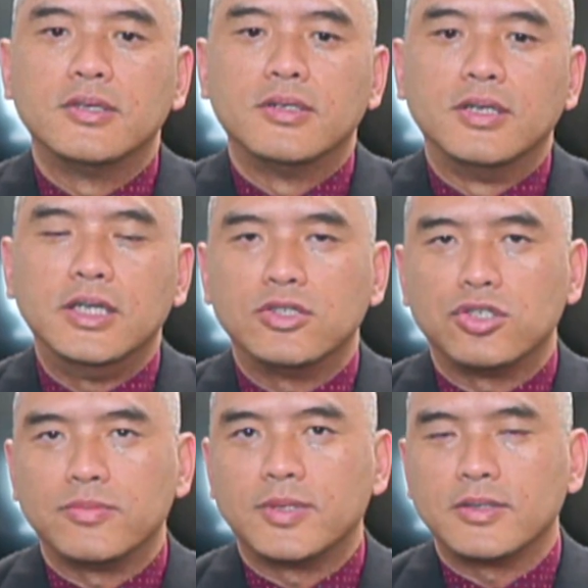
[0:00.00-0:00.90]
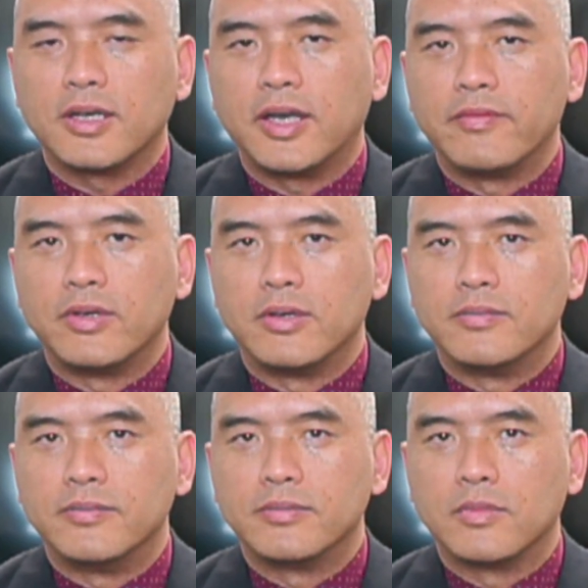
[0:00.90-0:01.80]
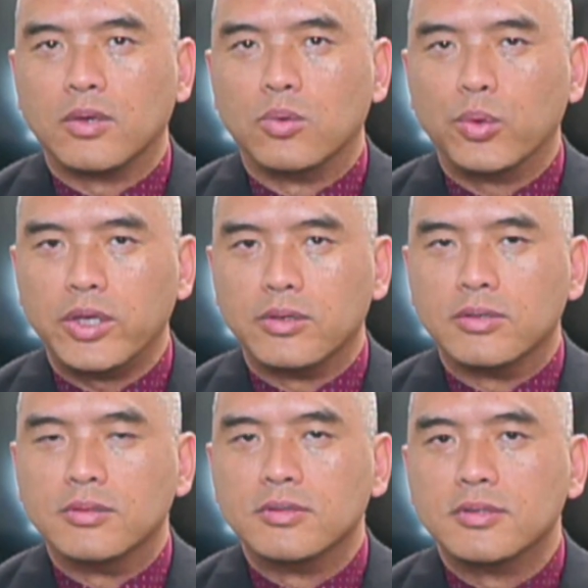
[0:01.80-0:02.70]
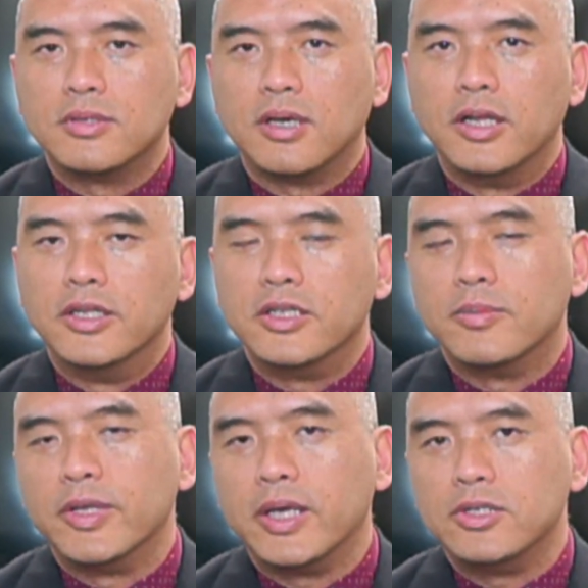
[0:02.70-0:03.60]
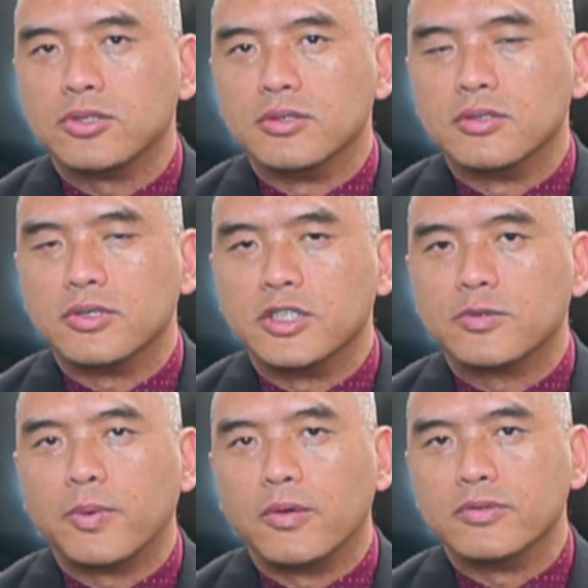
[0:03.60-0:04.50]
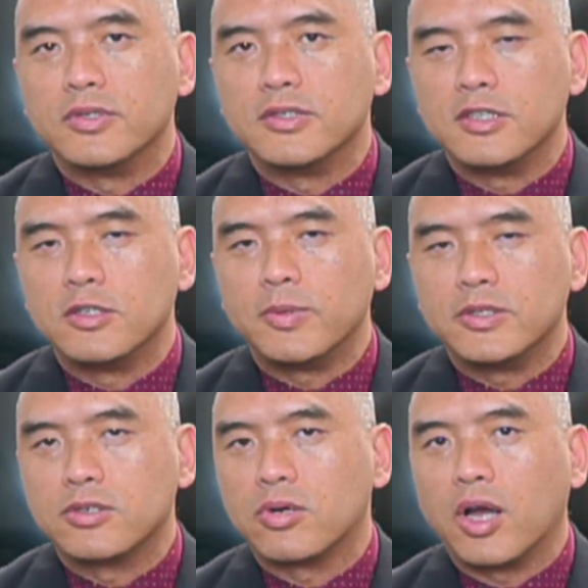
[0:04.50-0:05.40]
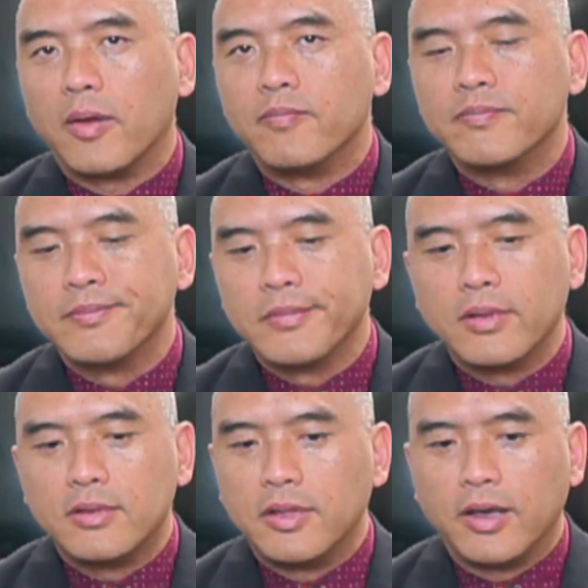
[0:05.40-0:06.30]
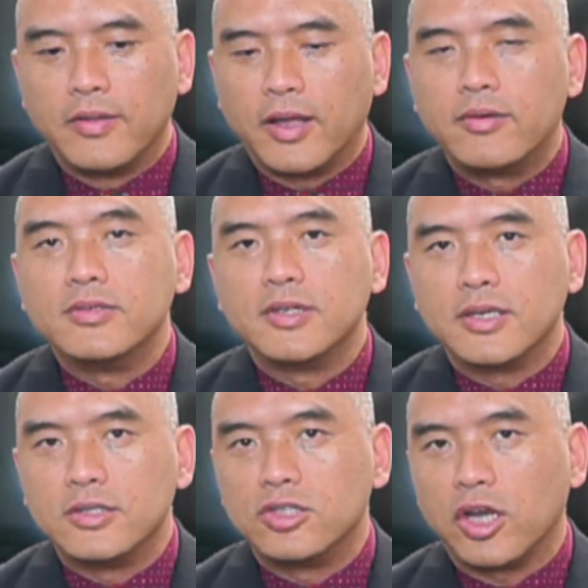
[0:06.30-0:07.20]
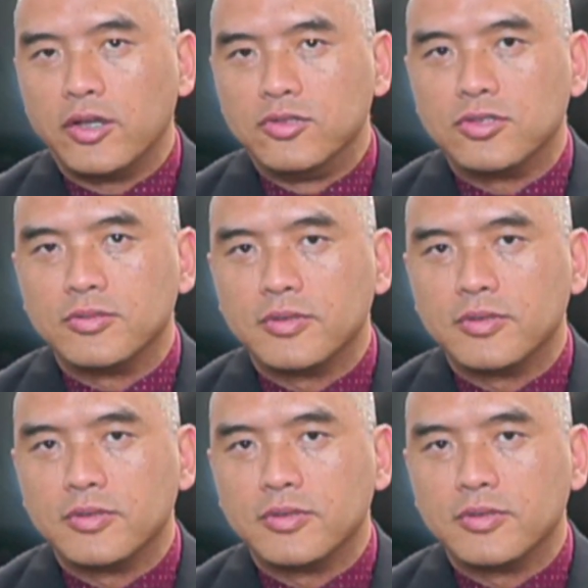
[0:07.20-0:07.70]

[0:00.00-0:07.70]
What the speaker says: leadership doesn't have the will and the determination to expose the CCP's crime, then everything can change.